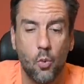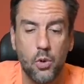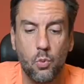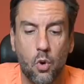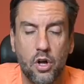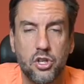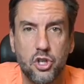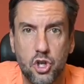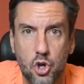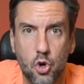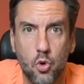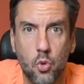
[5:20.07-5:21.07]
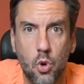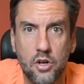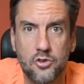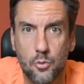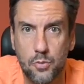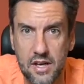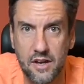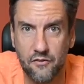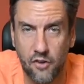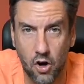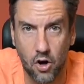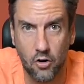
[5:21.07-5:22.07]
We want you to be
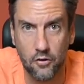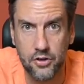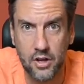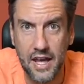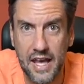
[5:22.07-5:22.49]
involved